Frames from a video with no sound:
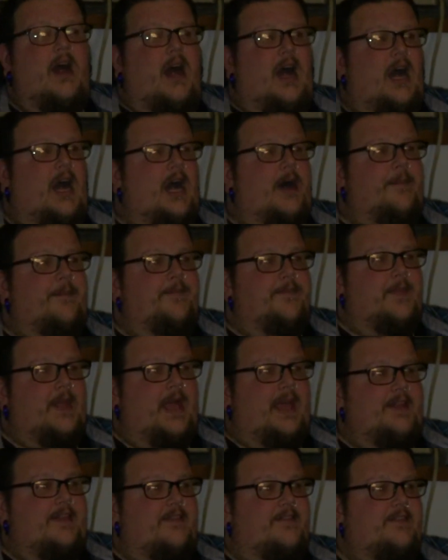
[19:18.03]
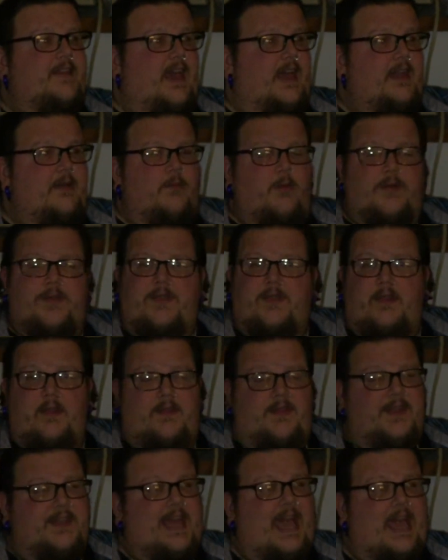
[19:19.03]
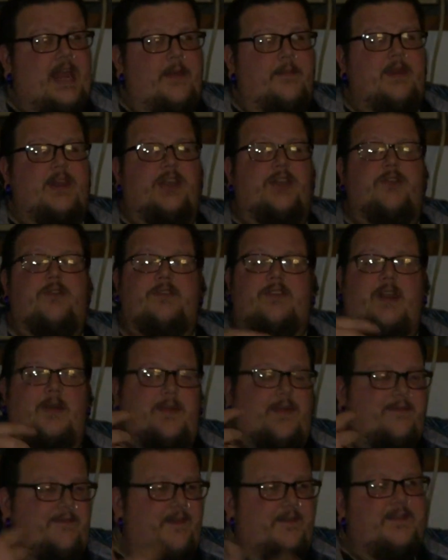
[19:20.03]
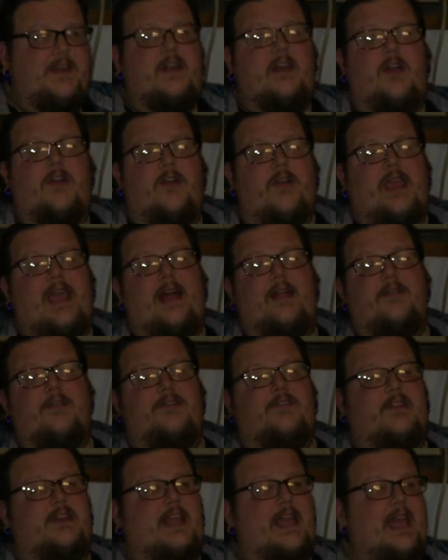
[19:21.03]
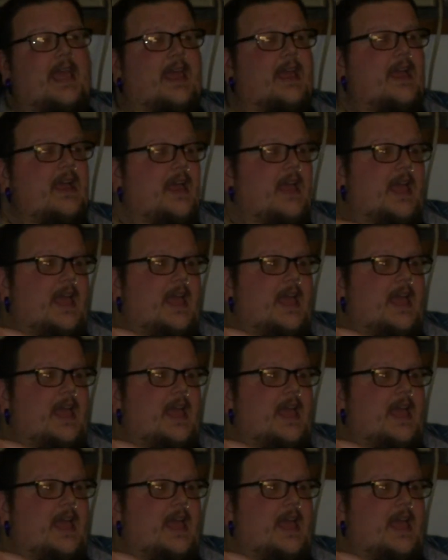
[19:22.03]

I decided what the diet I'm gonna do is gonna be 1,500 calories a day.